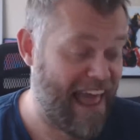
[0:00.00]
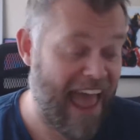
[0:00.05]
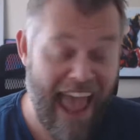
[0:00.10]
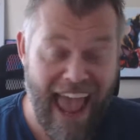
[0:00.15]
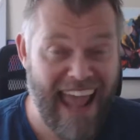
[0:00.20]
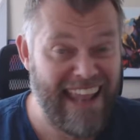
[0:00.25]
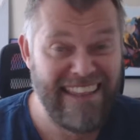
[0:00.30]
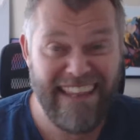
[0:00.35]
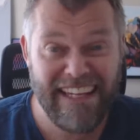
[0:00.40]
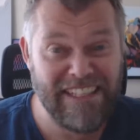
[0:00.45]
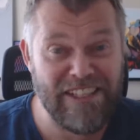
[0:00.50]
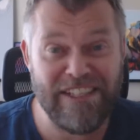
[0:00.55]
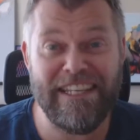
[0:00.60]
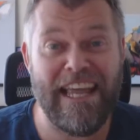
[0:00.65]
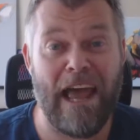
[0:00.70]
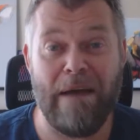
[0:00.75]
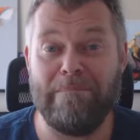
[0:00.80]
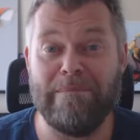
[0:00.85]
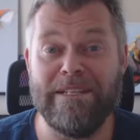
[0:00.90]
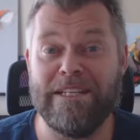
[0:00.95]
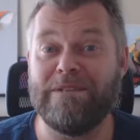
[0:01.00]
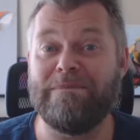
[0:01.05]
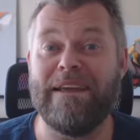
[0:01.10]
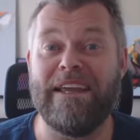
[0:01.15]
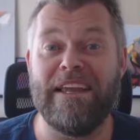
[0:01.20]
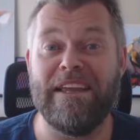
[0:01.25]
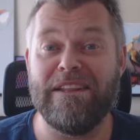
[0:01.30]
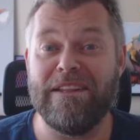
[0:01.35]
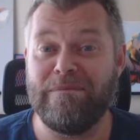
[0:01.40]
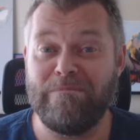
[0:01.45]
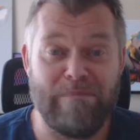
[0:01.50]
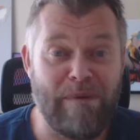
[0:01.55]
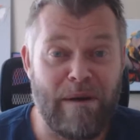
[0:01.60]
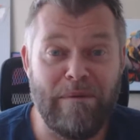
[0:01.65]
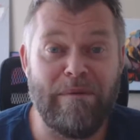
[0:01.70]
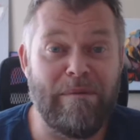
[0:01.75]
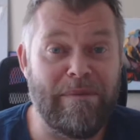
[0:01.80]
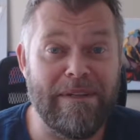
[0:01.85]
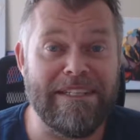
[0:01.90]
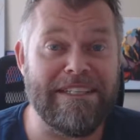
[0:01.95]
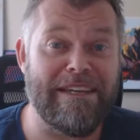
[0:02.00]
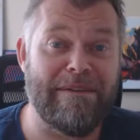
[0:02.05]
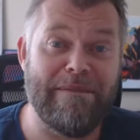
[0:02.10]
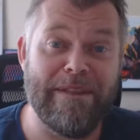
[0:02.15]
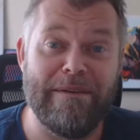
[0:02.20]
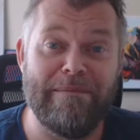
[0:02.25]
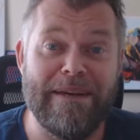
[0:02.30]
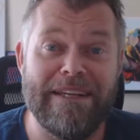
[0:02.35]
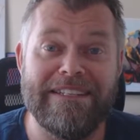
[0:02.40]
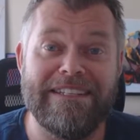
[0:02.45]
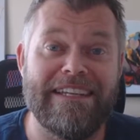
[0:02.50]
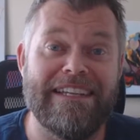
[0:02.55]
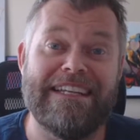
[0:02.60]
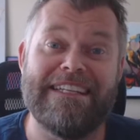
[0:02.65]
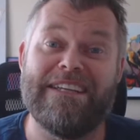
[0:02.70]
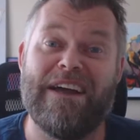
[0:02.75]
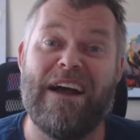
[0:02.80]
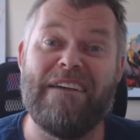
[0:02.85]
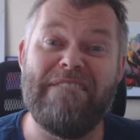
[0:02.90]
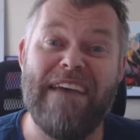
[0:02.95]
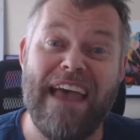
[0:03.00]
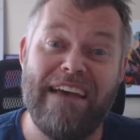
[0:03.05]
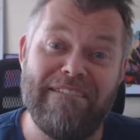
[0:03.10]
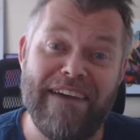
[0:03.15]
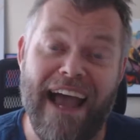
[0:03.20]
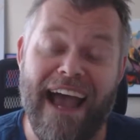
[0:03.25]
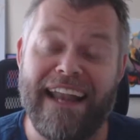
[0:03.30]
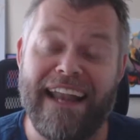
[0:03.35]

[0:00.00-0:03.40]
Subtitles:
And they just happen to be probably some of the best sunnies I've ever